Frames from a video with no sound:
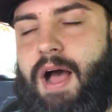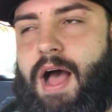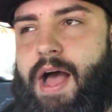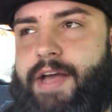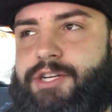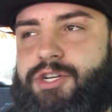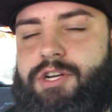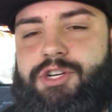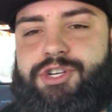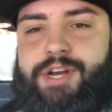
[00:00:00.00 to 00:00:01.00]
I
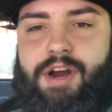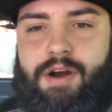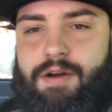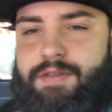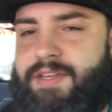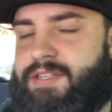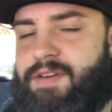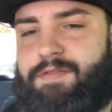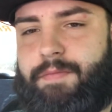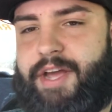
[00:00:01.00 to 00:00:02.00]
should share this
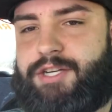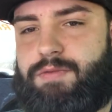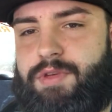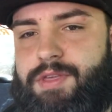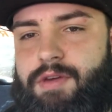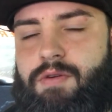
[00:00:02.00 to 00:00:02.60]
information with you,